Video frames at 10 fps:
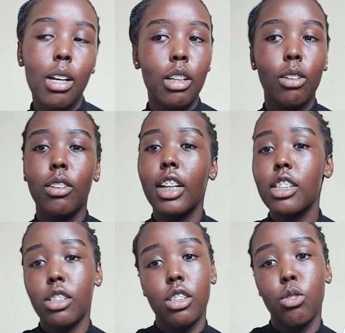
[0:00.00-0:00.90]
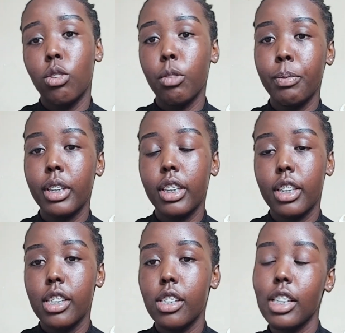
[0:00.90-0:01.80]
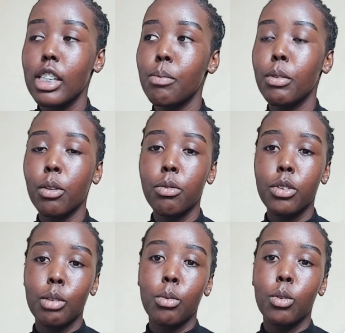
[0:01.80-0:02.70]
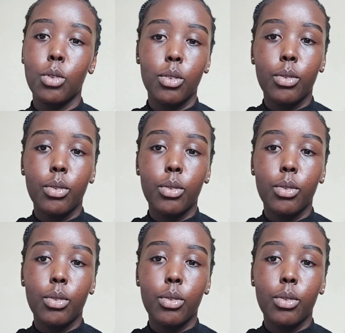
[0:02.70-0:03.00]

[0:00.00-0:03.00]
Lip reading: No, that should not be the case. Just be comfortable